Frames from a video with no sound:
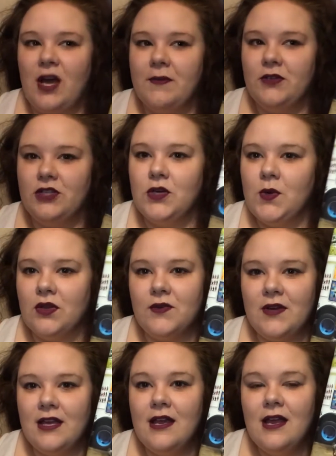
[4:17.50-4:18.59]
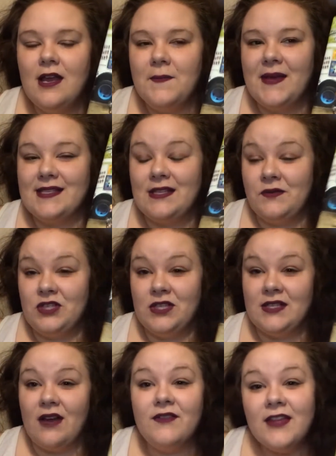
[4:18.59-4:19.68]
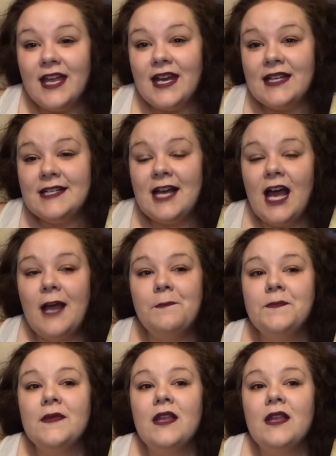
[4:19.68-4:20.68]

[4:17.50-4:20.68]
chapter 2 or 3 because I was just not feeling it at the time.